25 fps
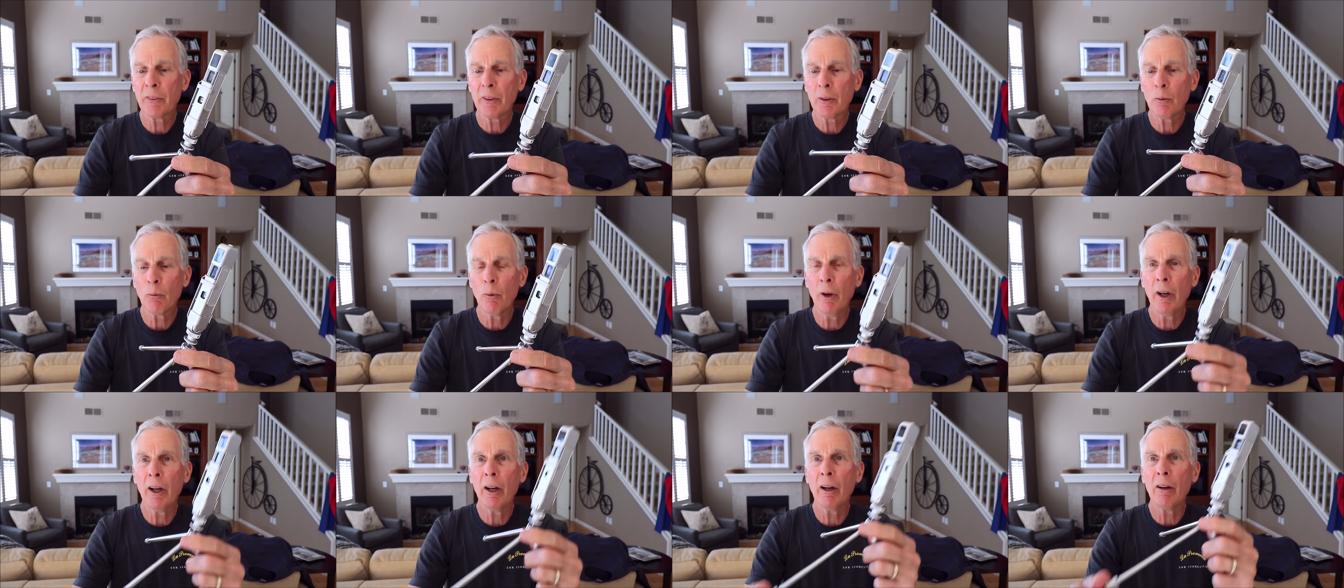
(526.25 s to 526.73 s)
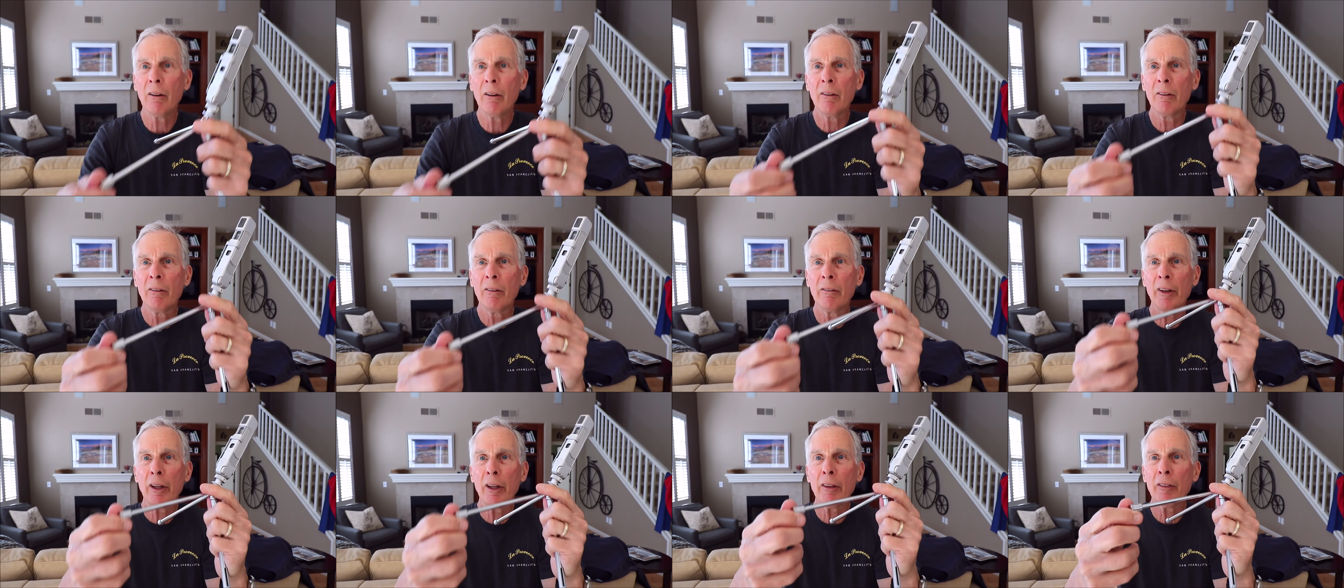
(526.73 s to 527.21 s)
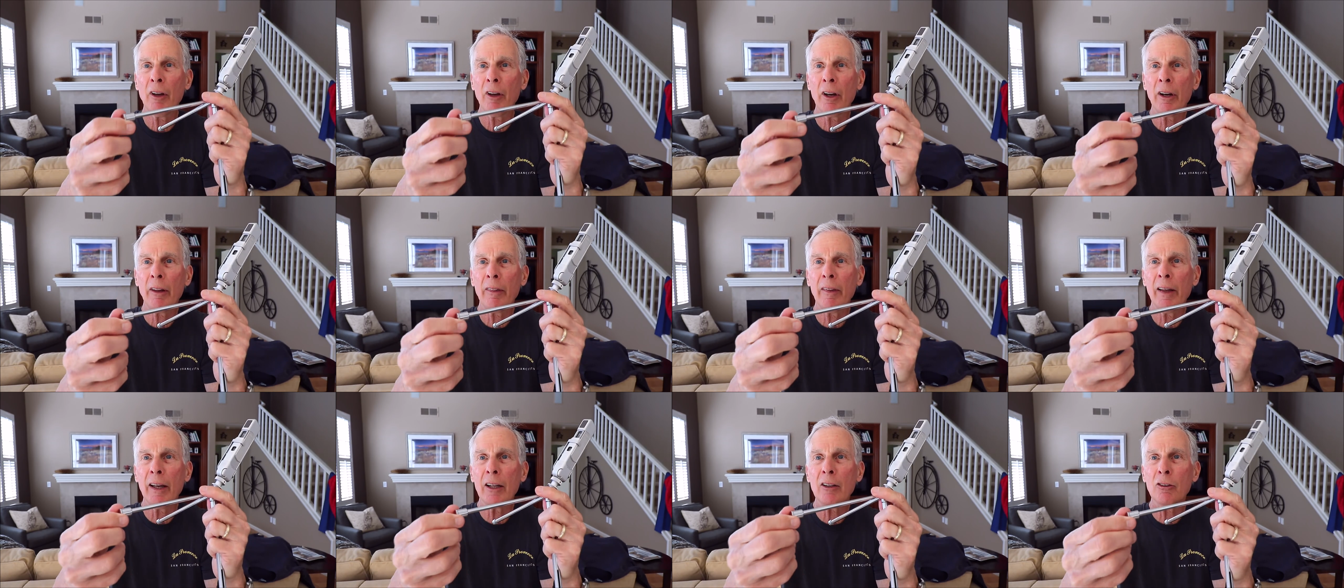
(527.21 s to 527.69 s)
Well, they thought of
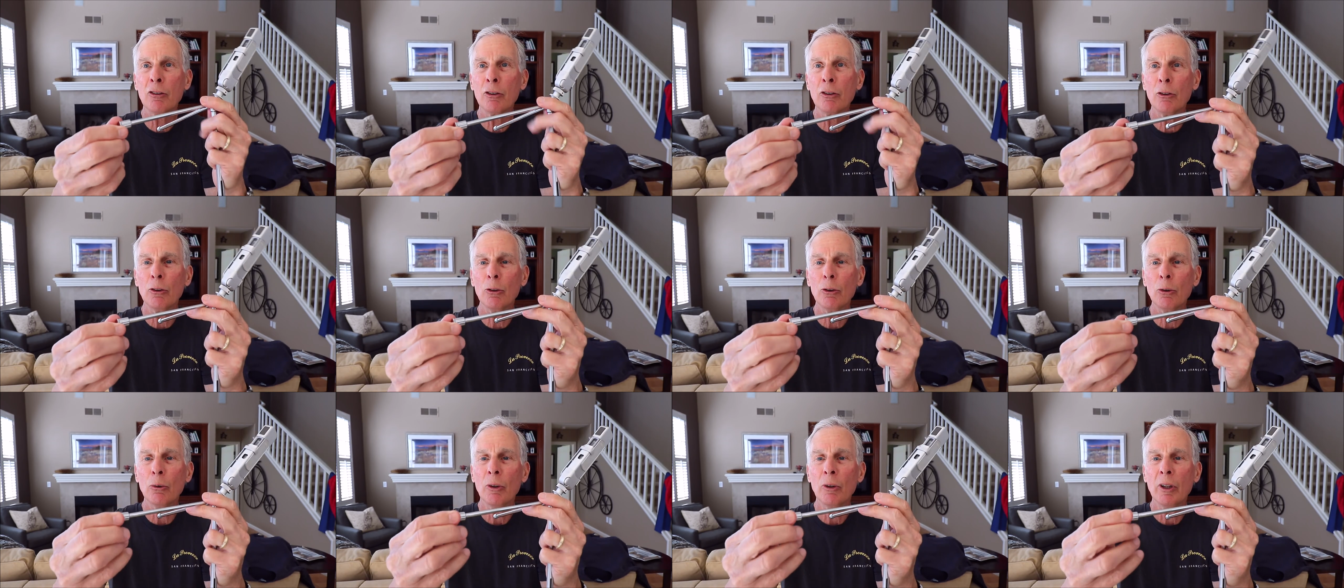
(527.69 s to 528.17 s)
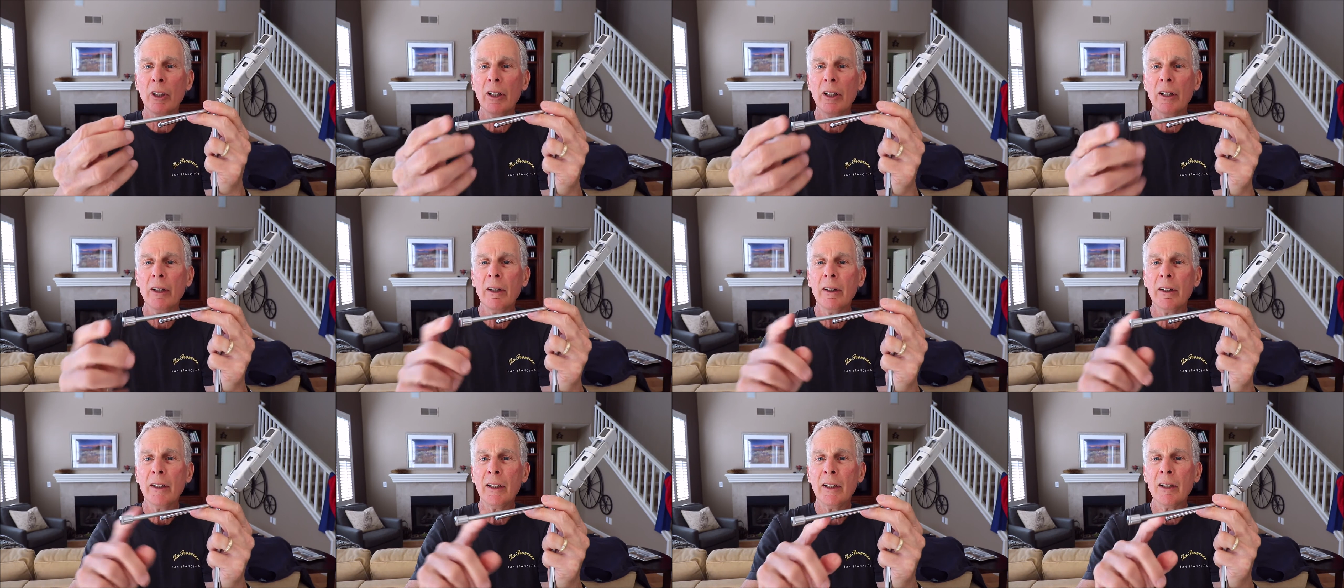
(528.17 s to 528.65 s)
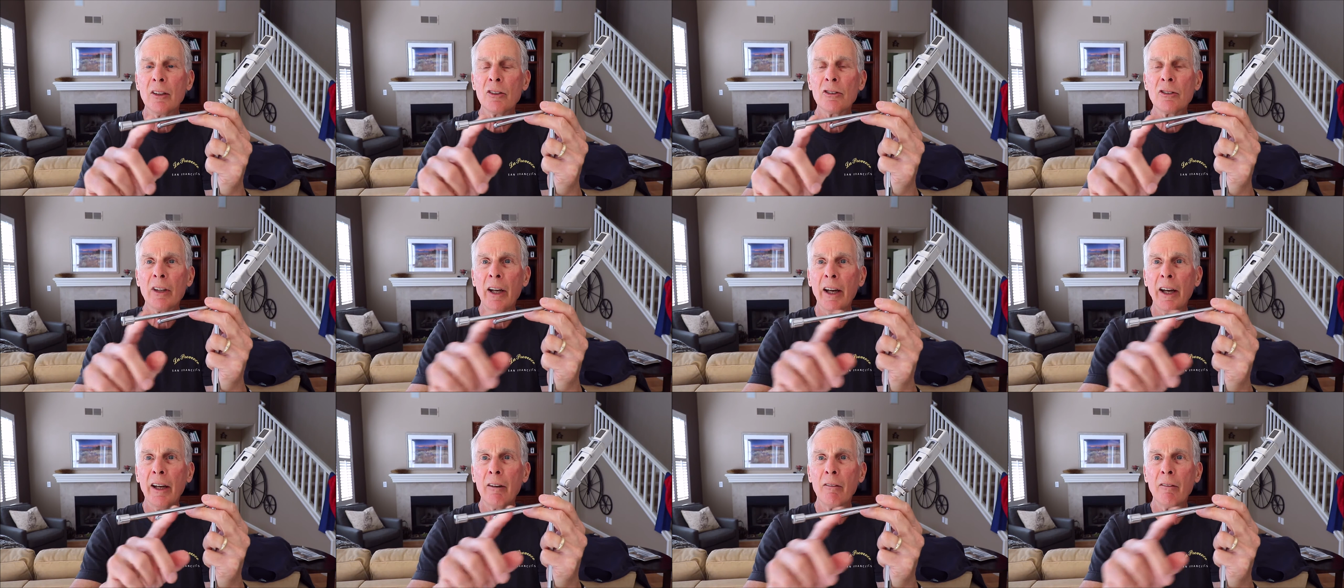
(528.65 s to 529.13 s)
that too
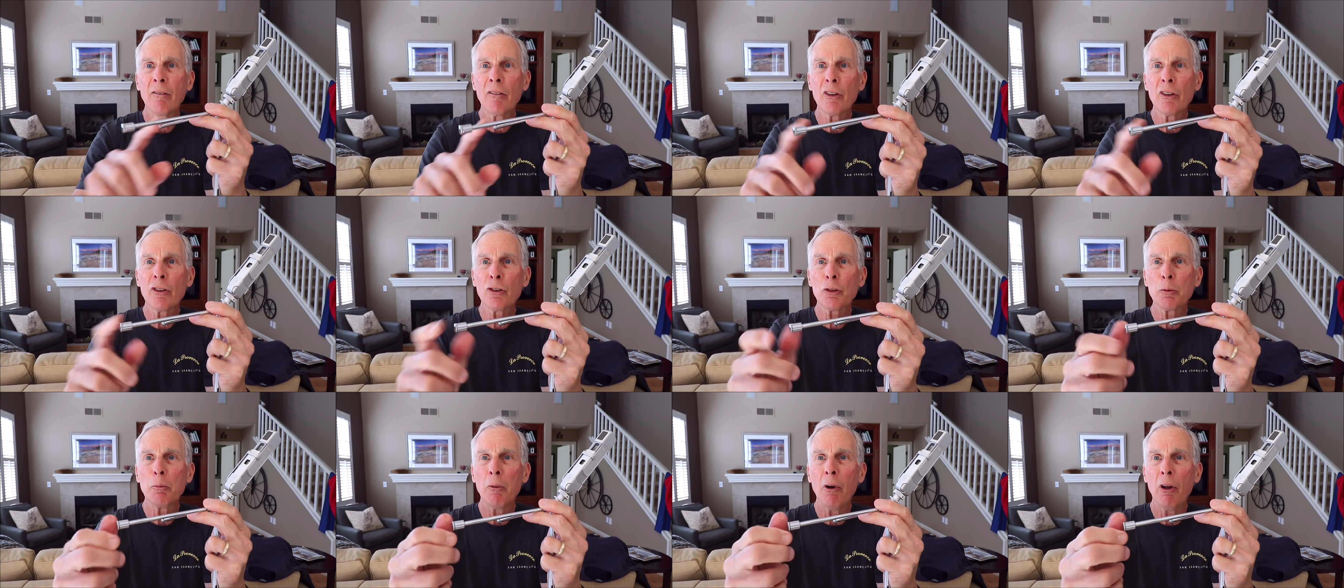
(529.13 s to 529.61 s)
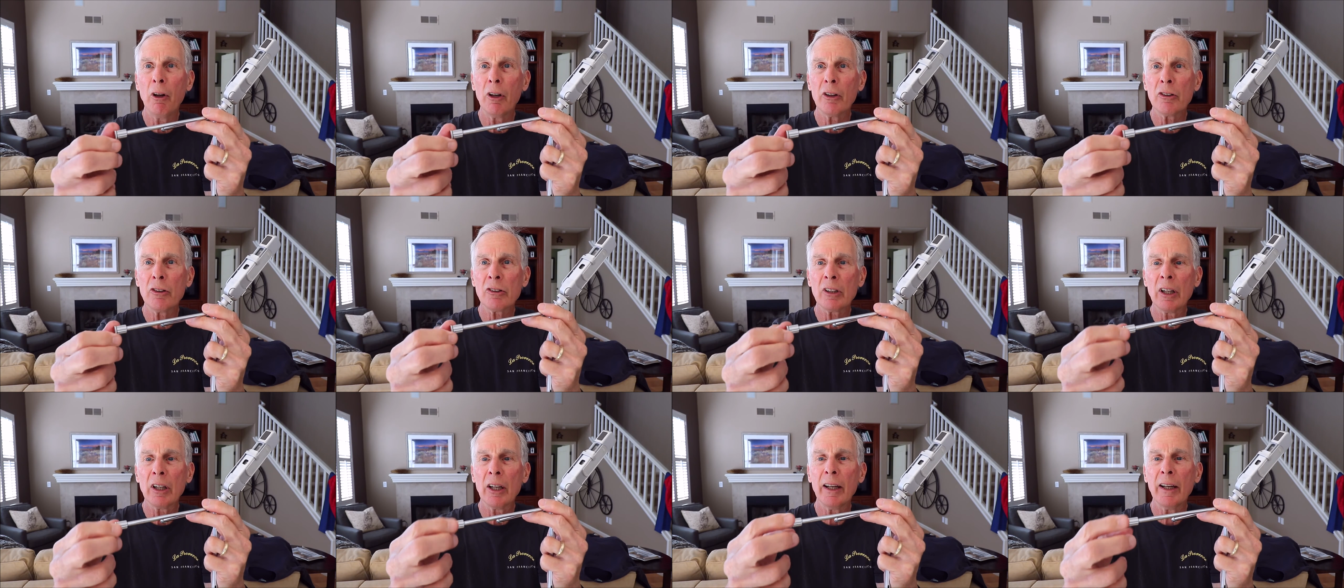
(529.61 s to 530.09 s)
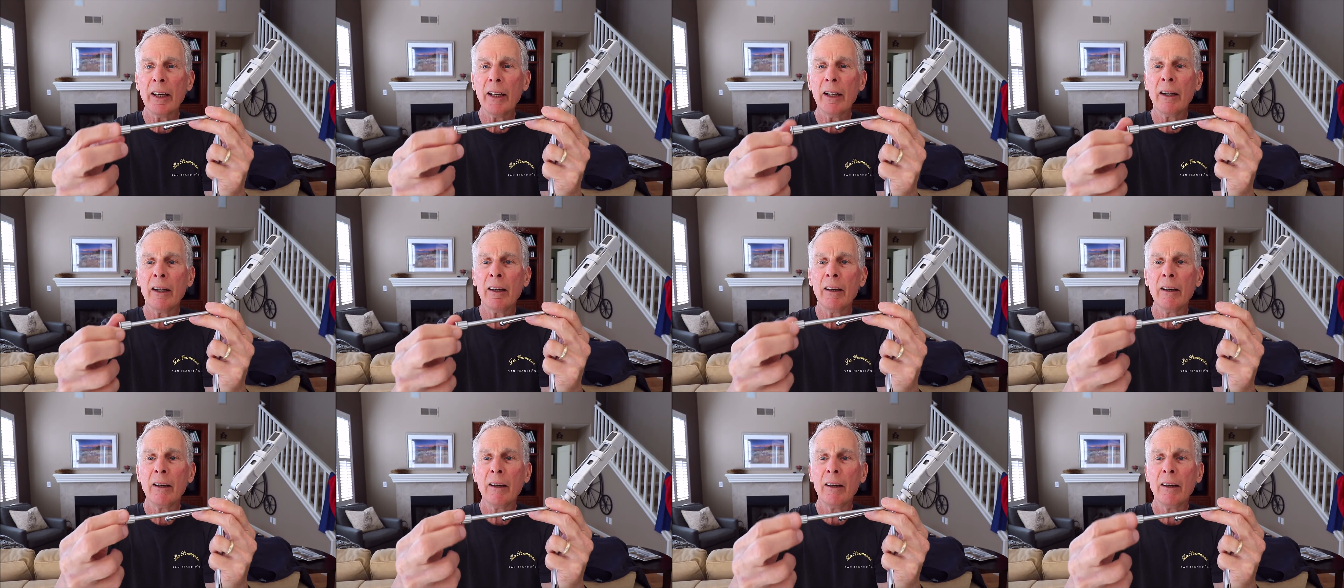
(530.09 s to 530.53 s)
inside of the smallest leg.